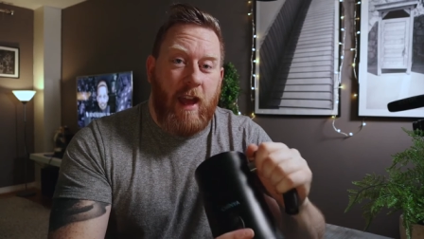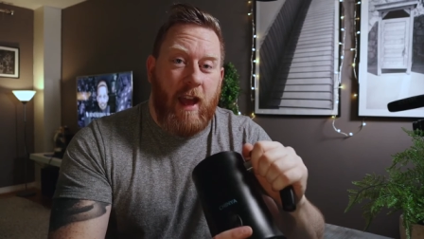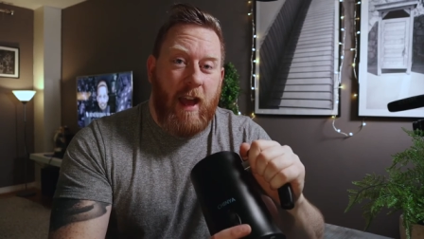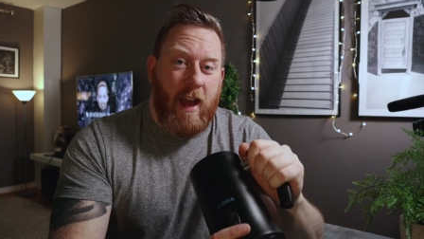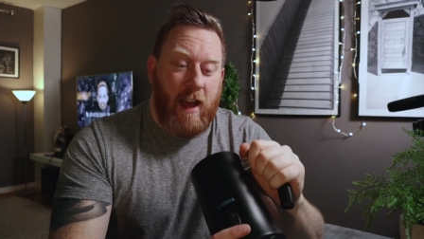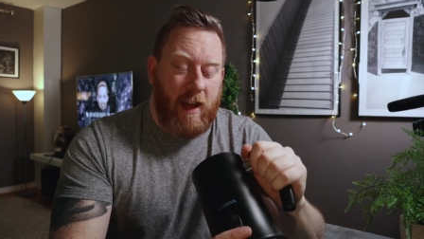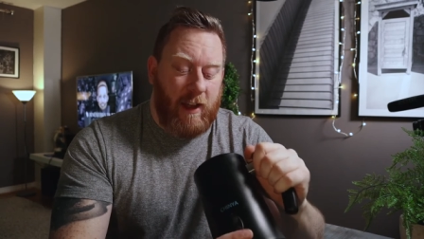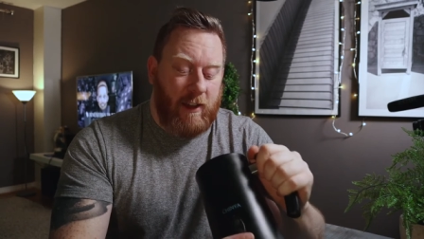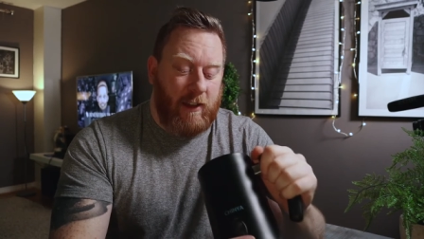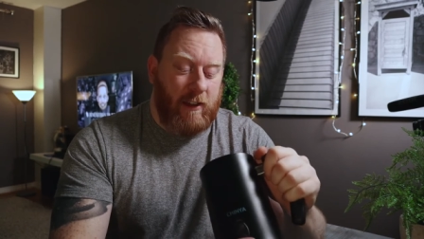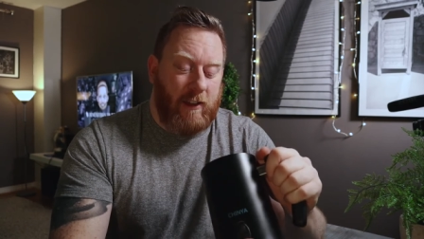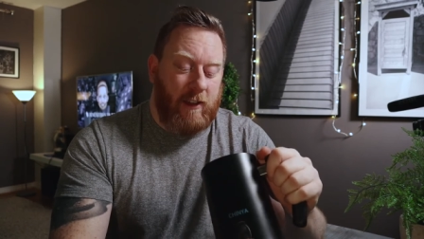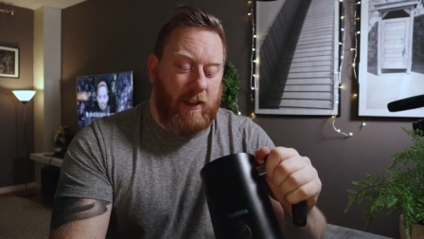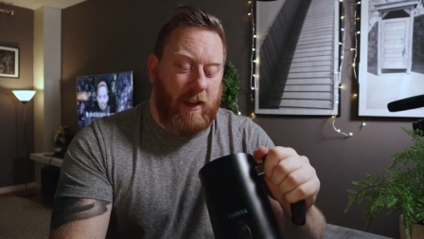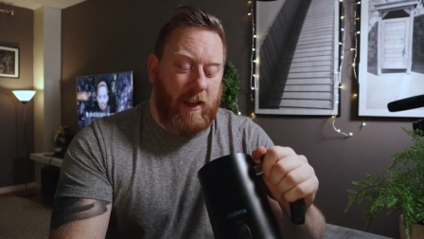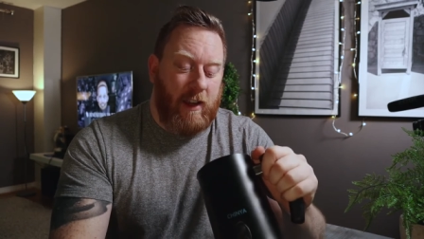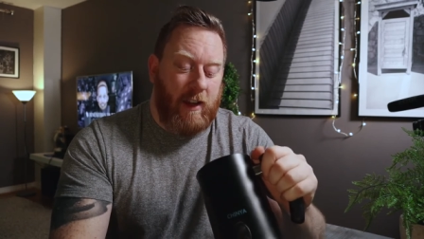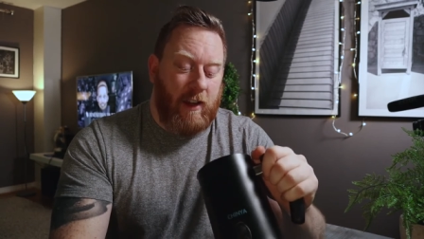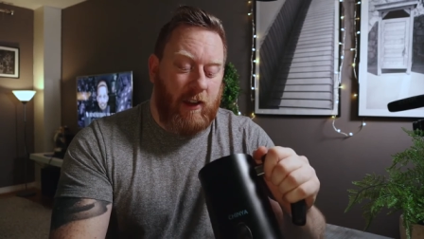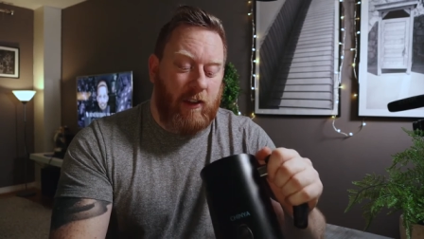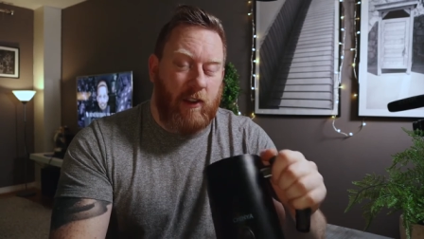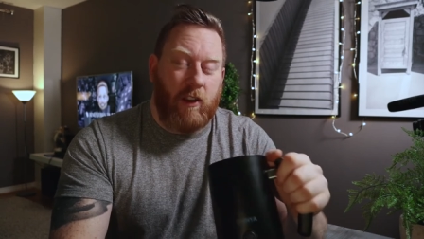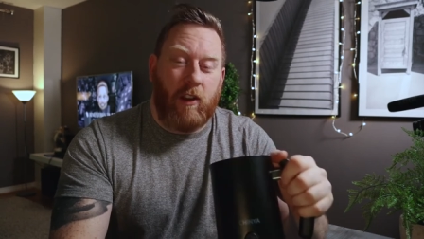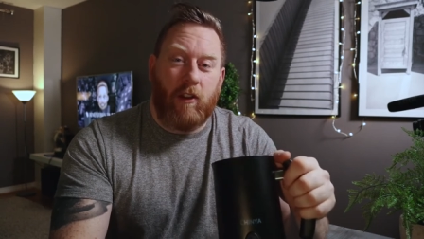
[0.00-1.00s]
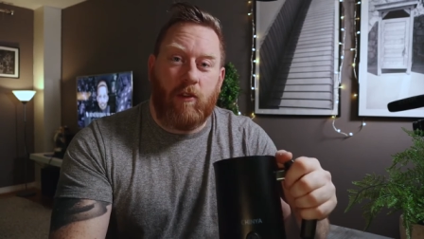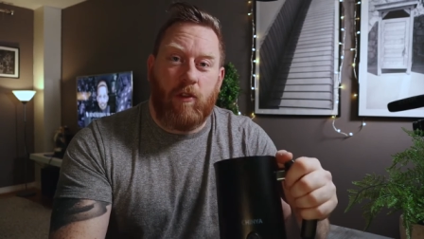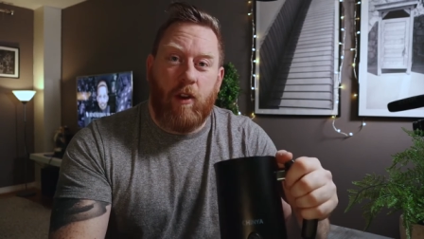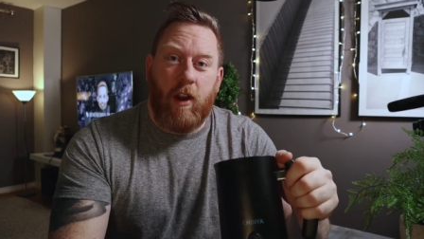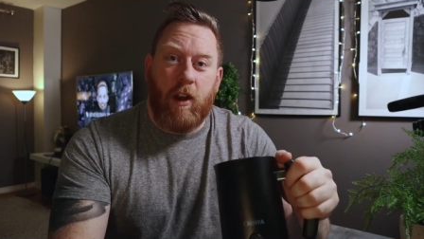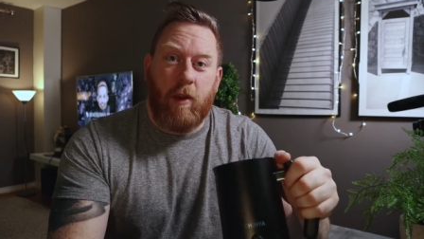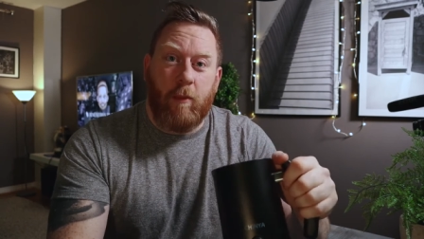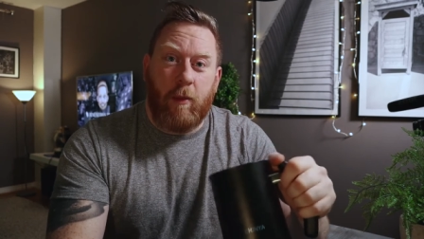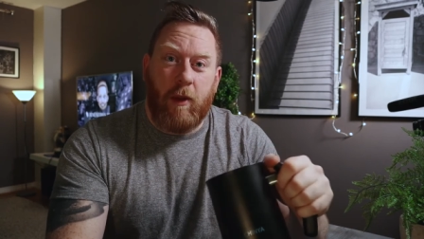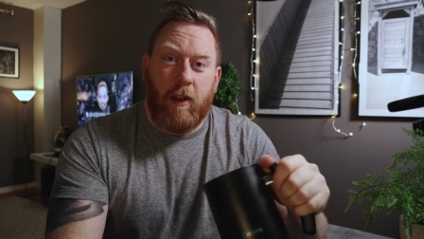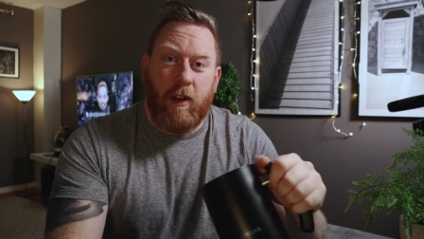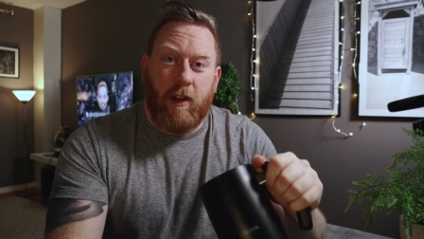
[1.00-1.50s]
and it is
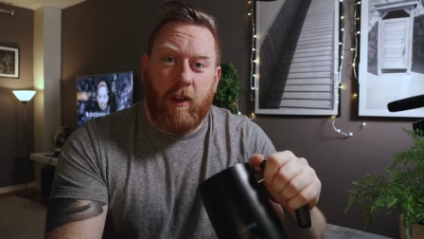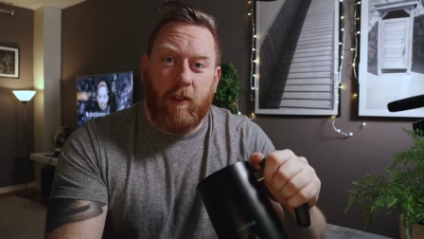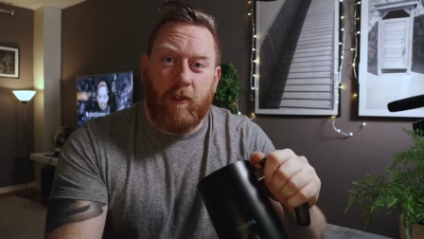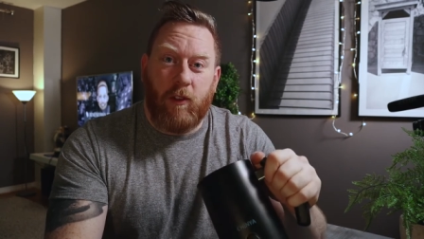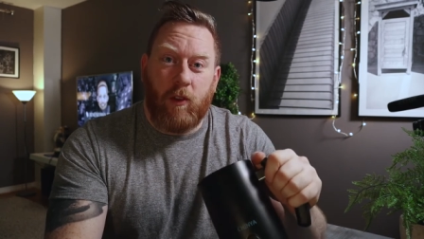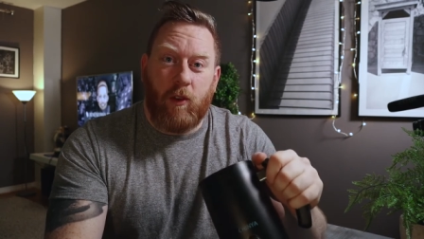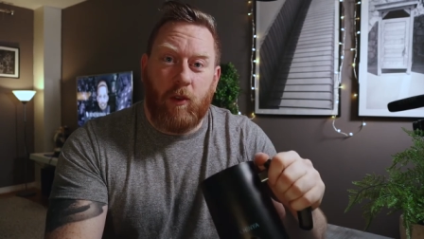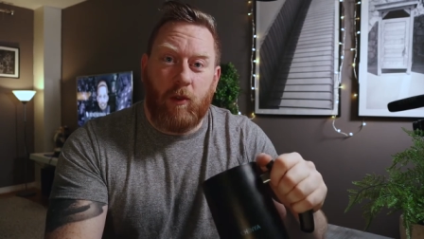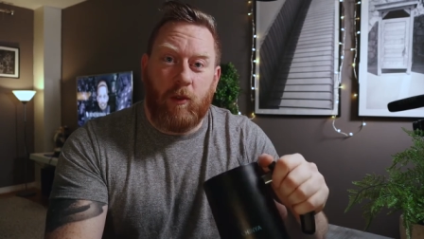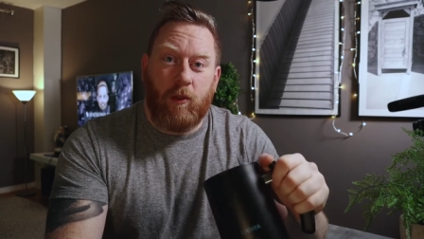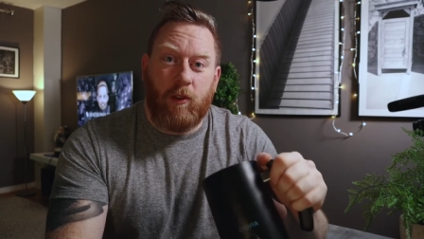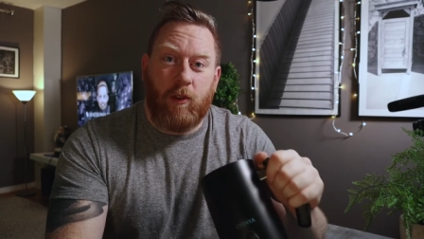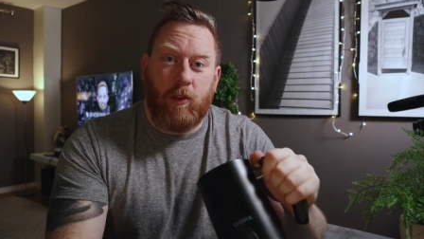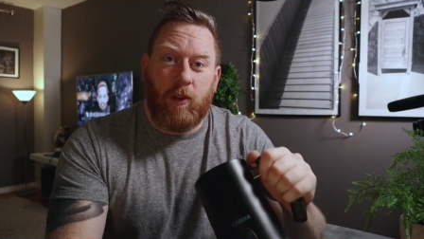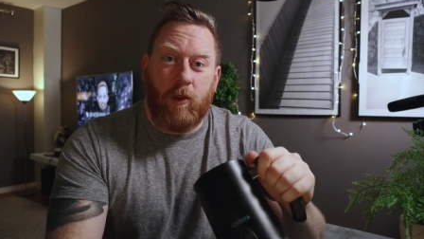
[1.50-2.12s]
incredibly difficult